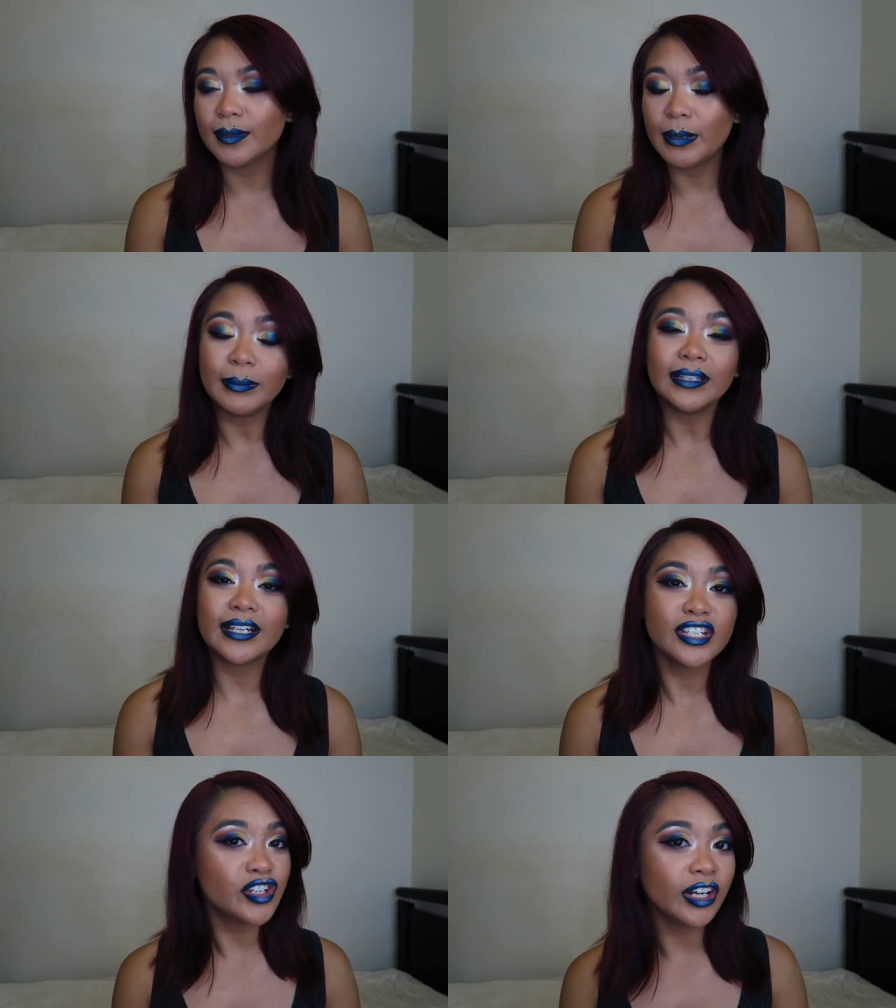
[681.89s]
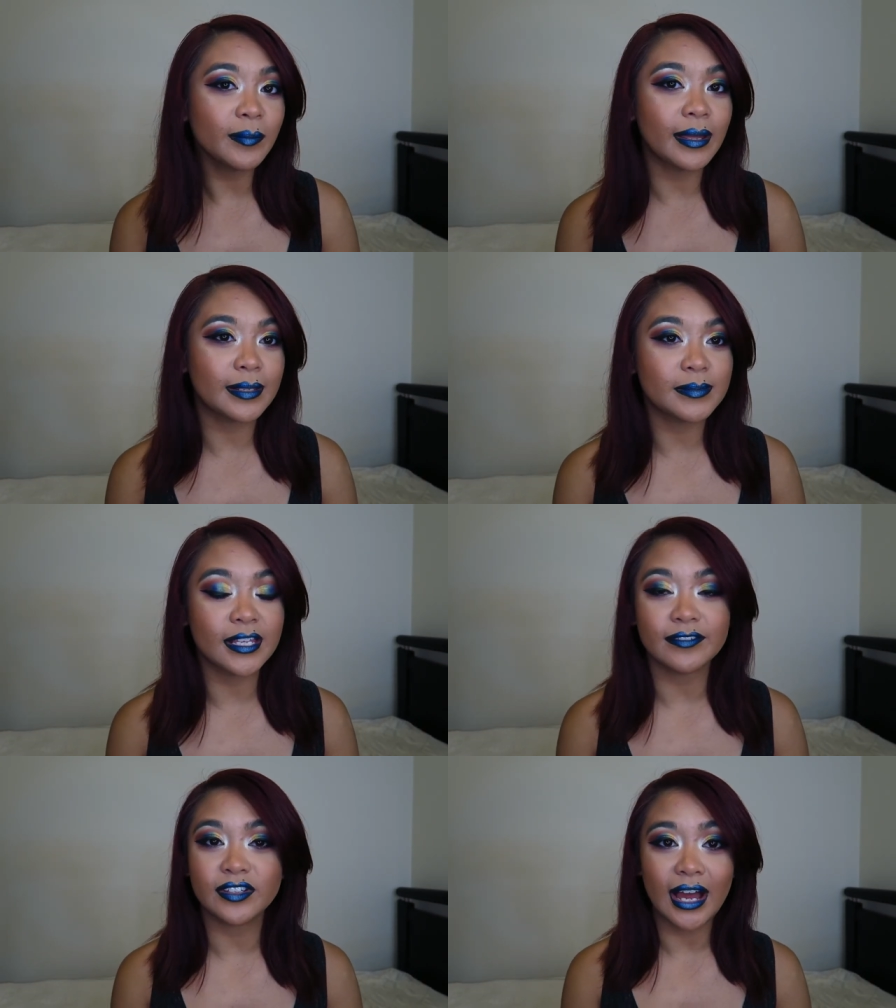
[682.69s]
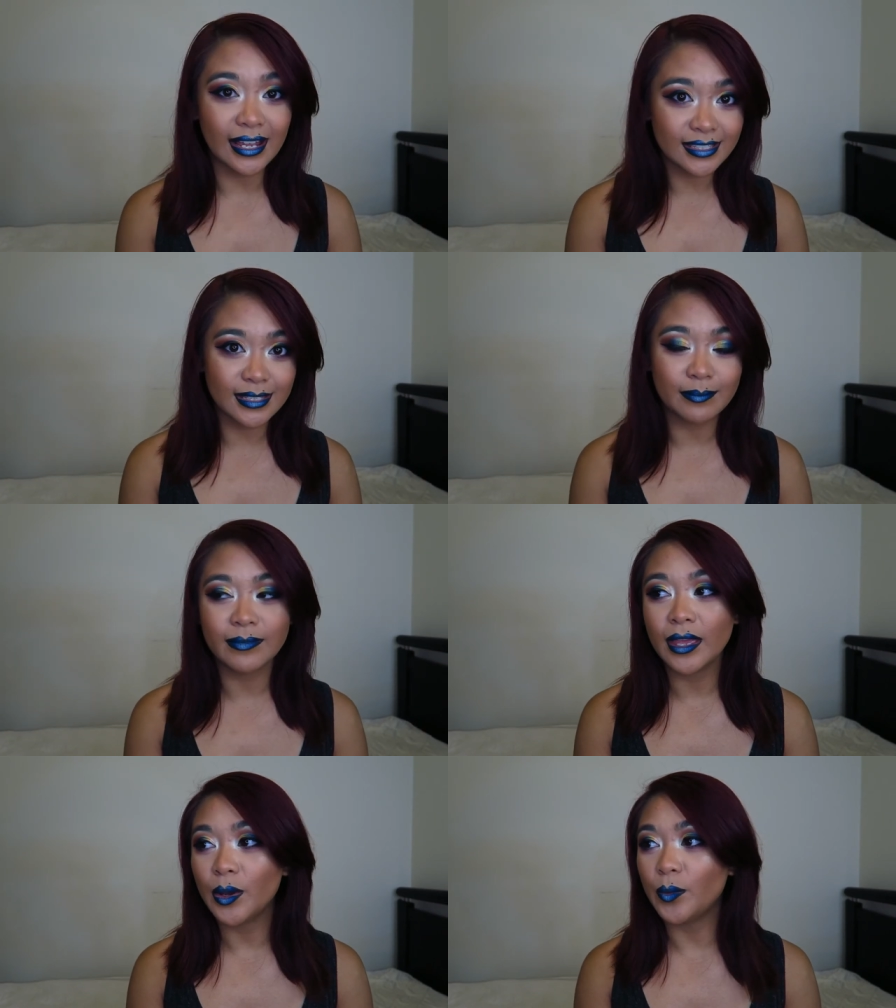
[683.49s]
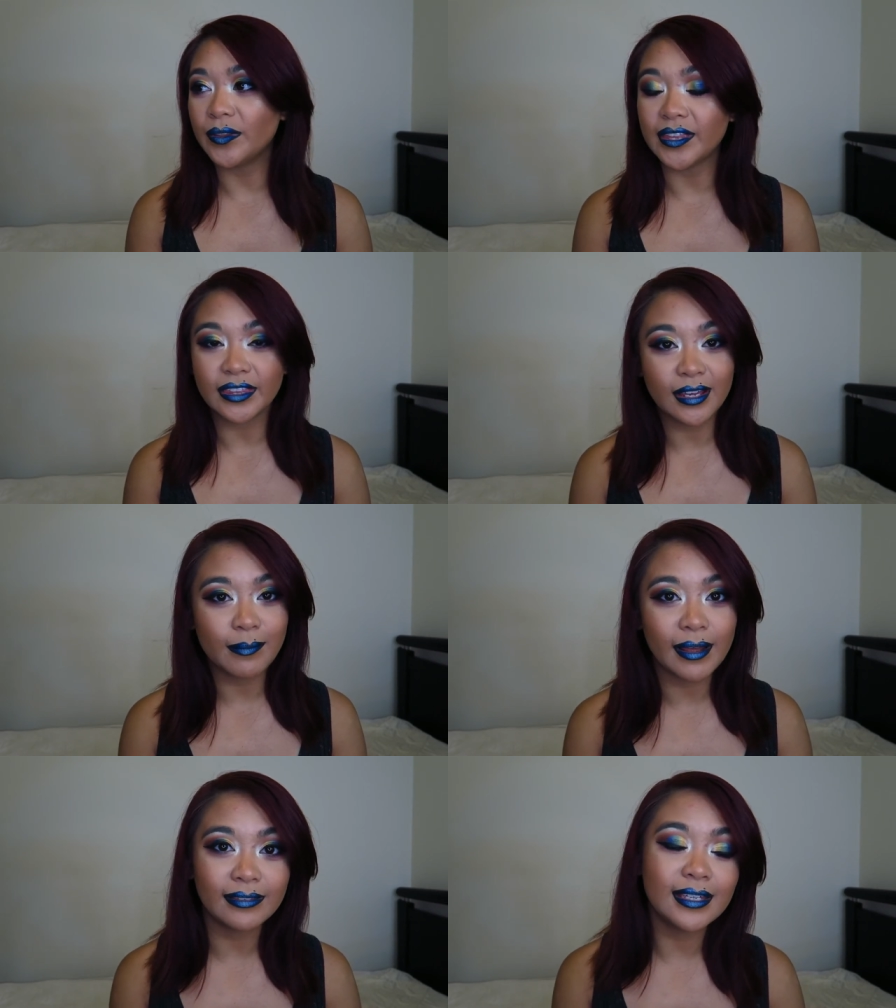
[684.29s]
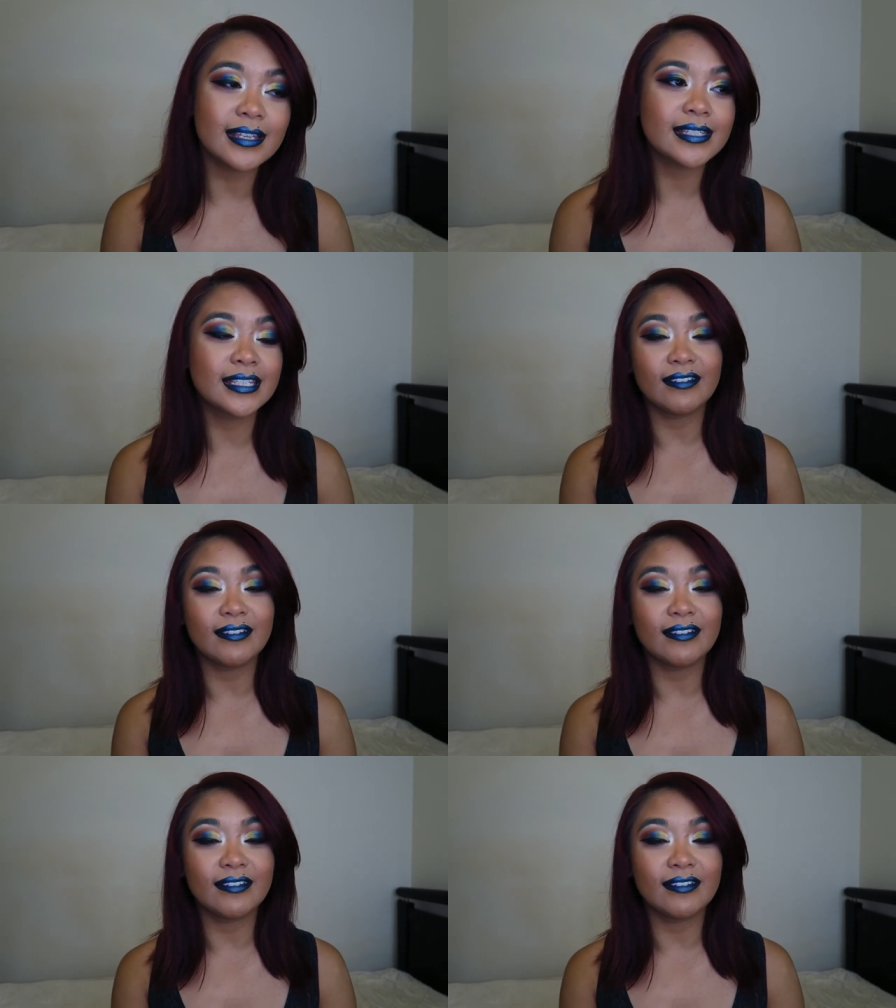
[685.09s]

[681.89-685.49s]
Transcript: People like to talk about themselves, so ask them what they think about this,